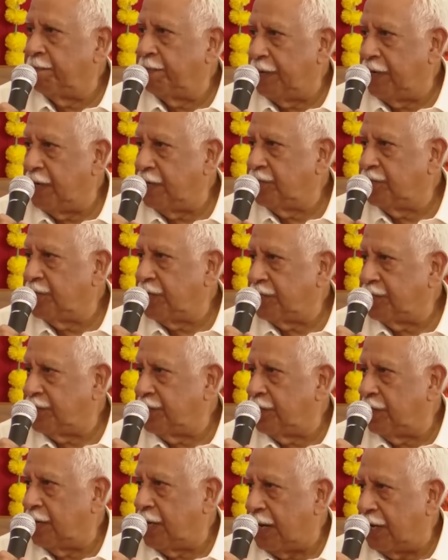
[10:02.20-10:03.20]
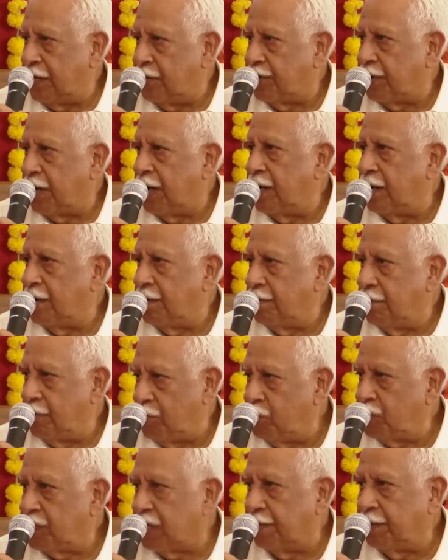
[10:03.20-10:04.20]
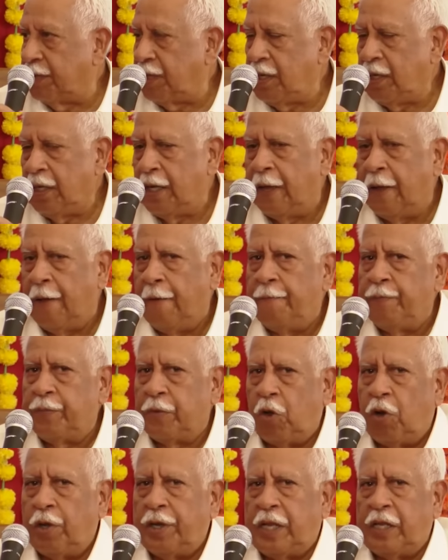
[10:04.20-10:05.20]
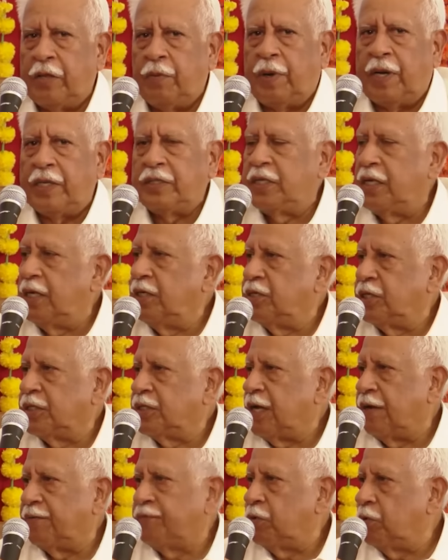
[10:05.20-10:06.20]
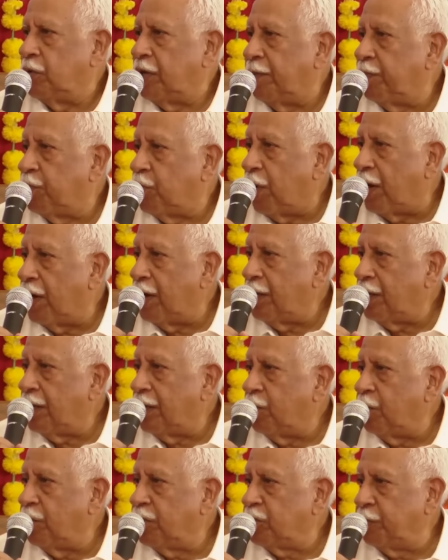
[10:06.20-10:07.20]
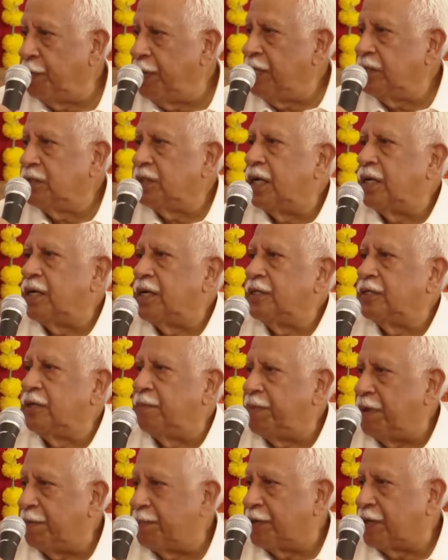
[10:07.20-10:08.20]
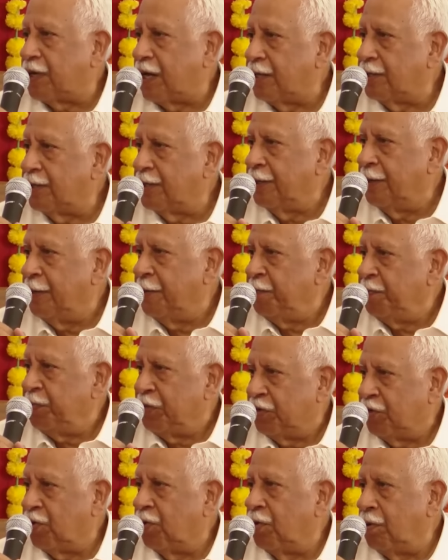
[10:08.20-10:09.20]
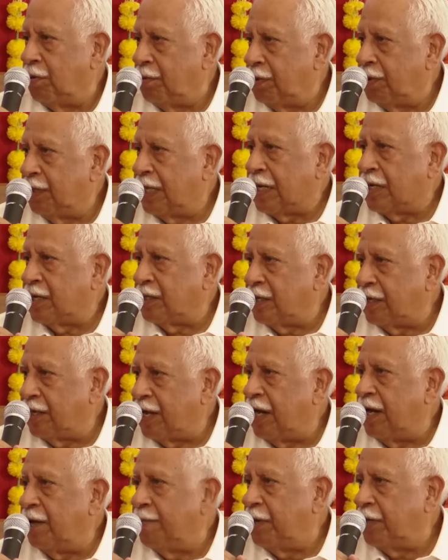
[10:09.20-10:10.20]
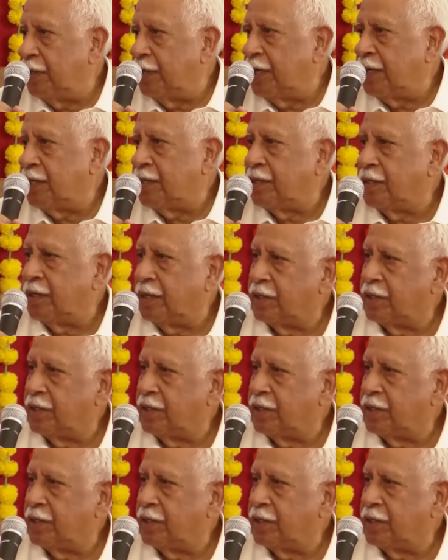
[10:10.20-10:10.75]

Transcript: pyrrhic gesture and try and do something, or otherwise he'll just have to keep quiet, which means that he's a paper tiger. So that is the dilemma that